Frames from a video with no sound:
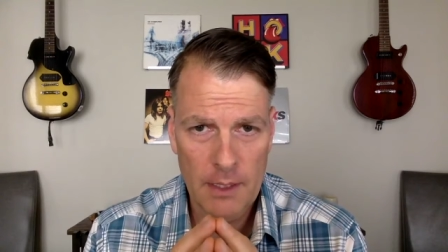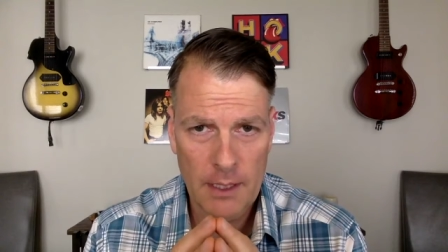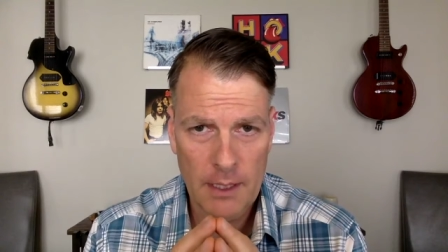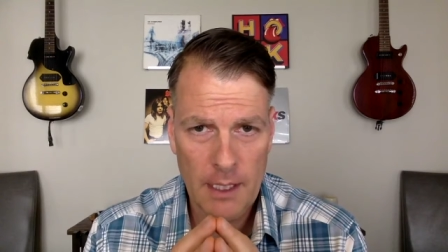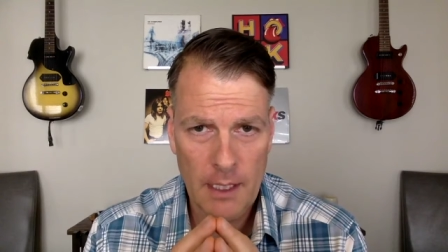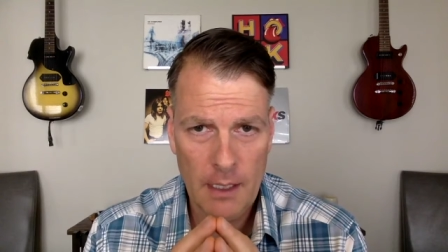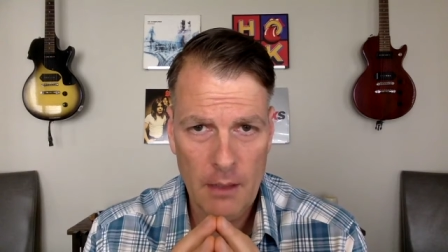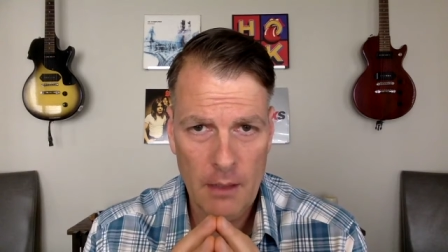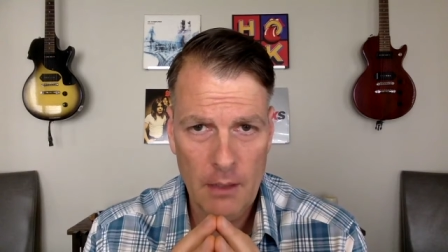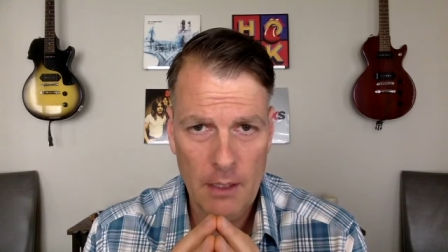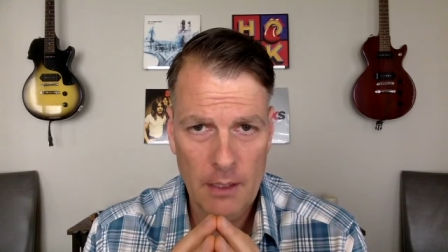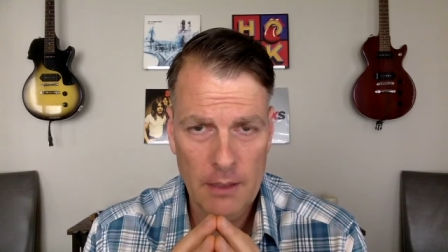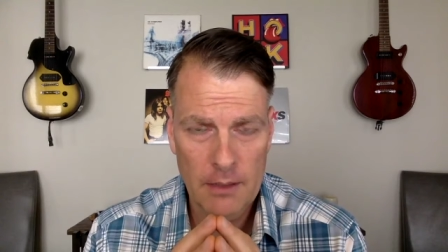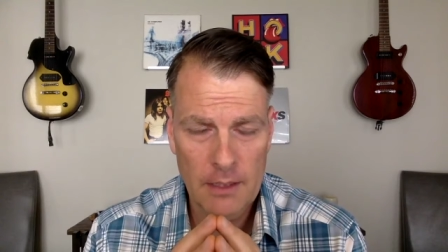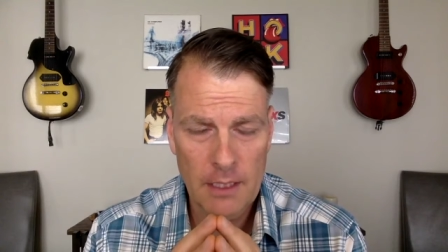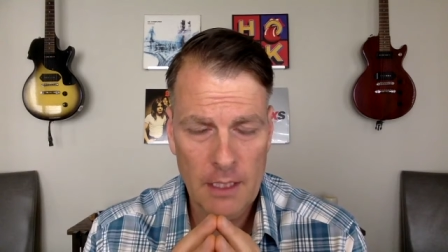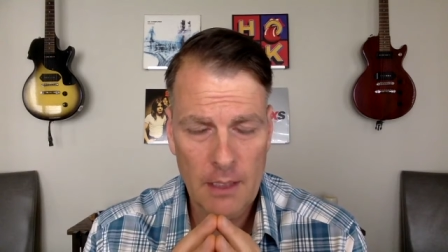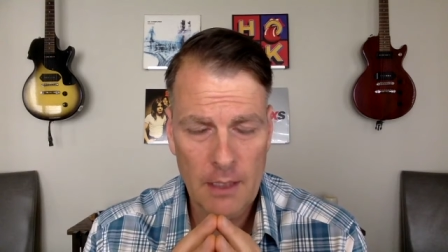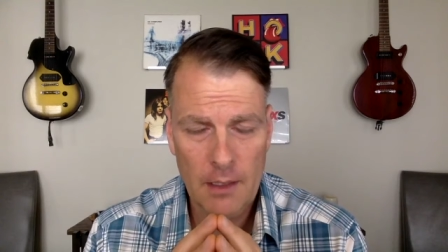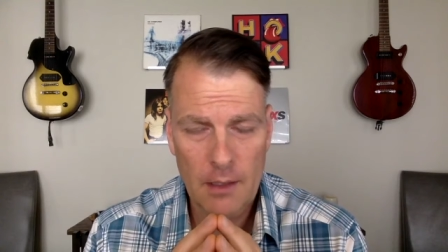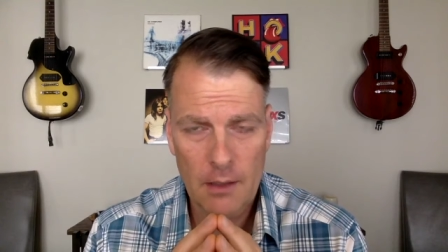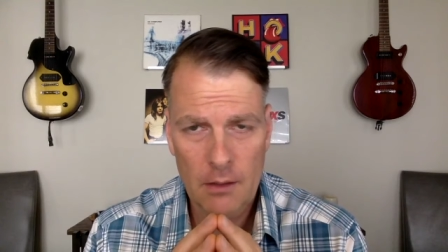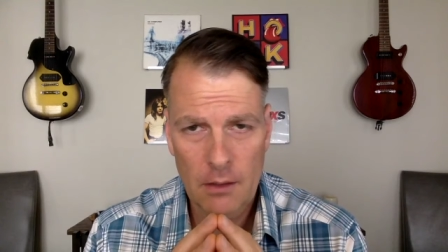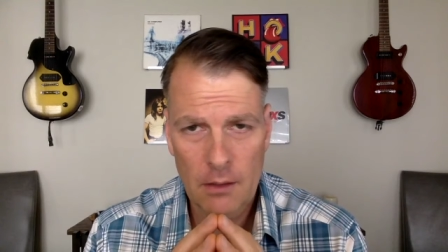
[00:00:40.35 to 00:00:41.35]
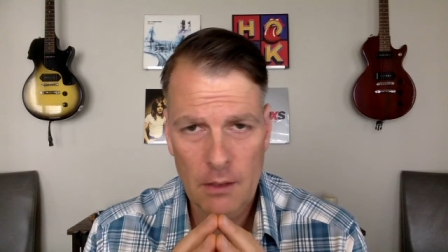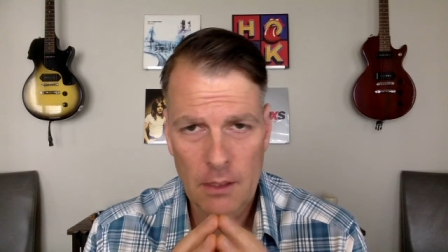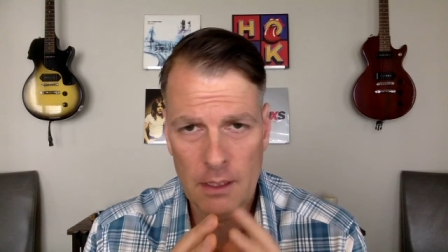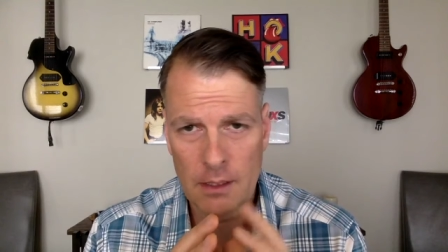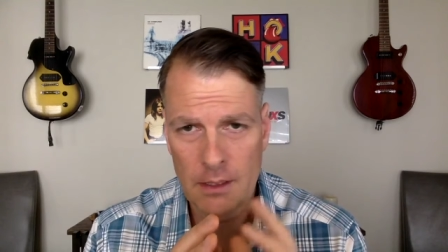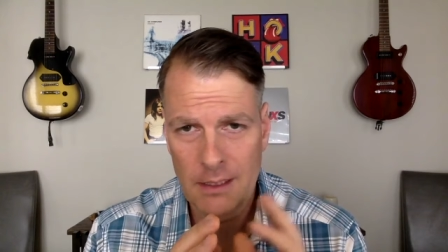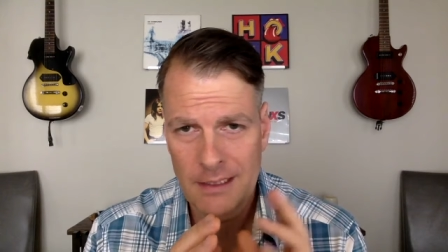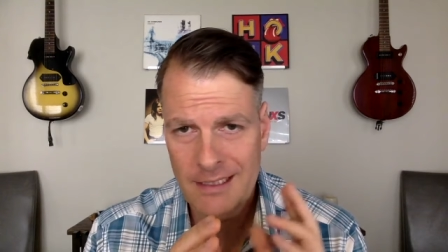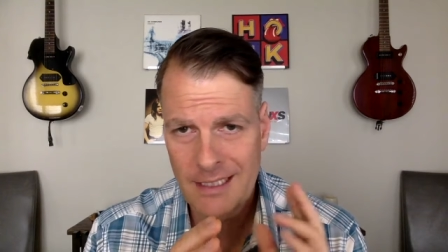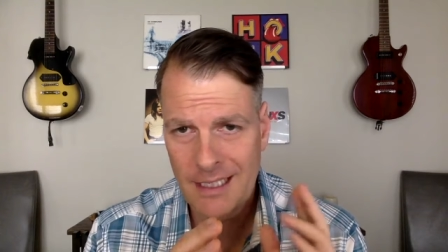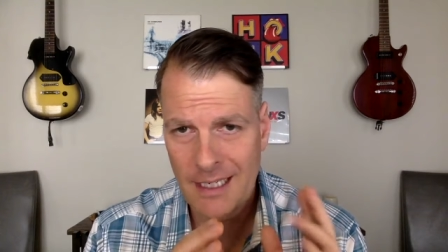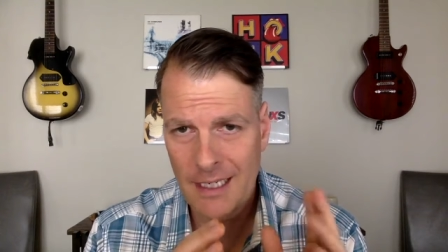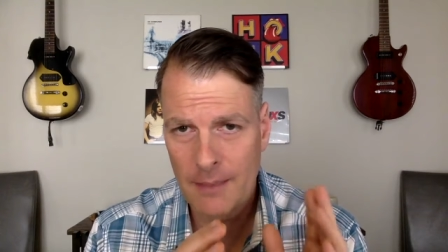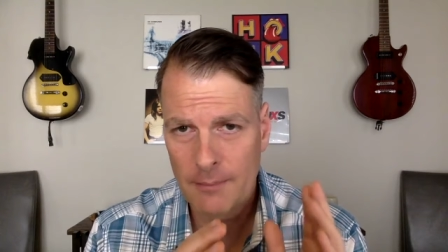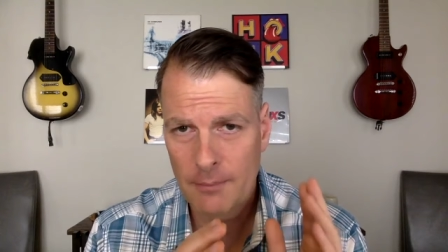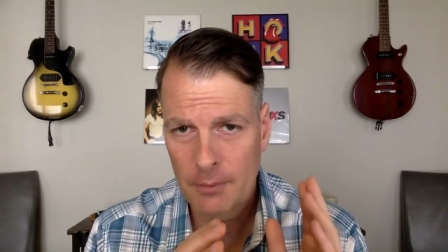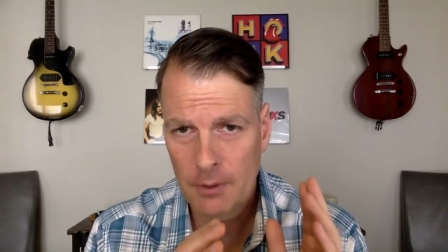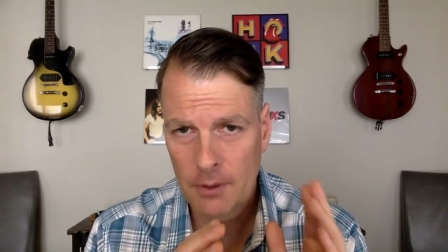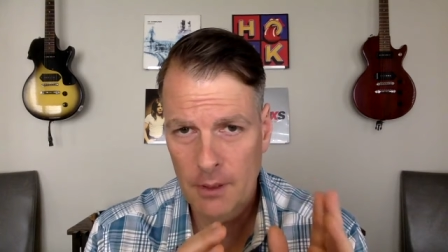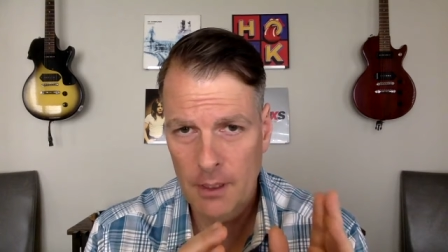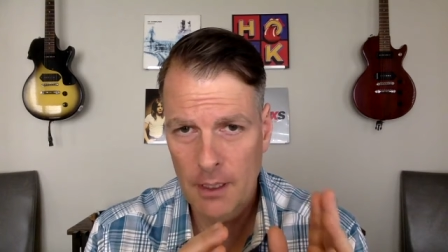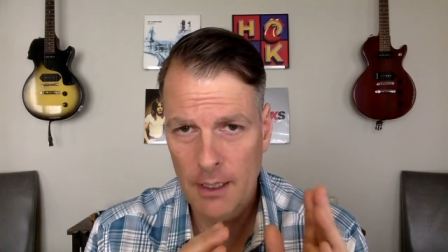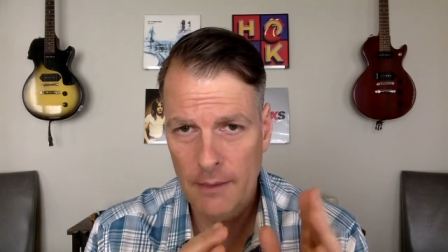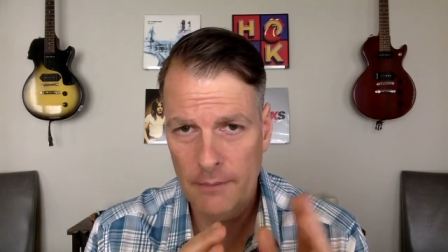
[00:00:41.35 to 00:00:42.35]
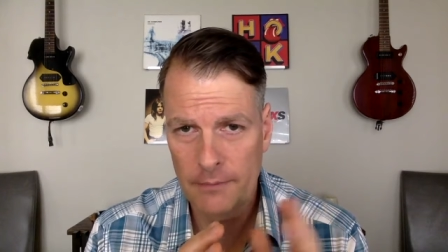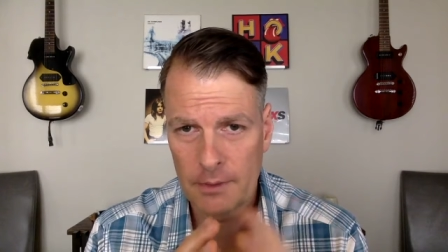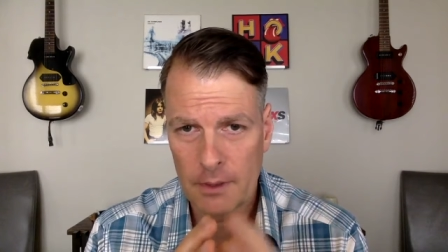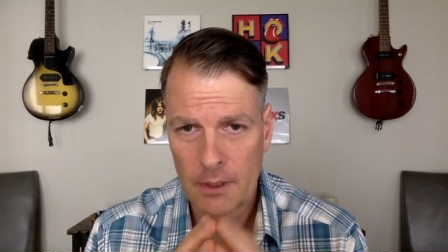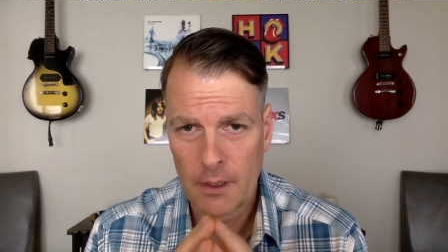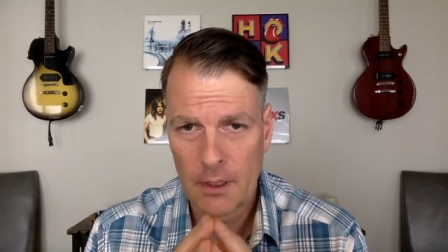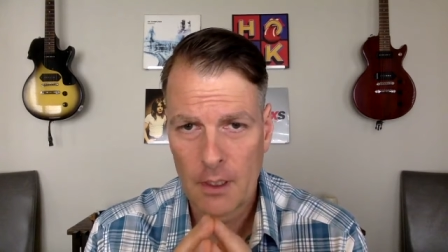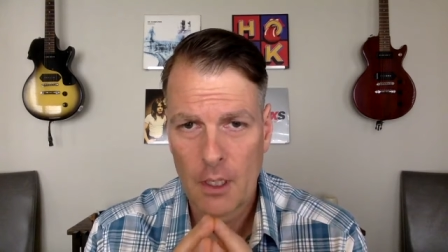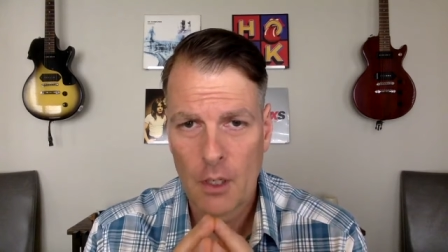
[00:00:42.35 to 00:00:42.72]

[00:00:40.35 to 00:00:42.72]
now and take a look at the top left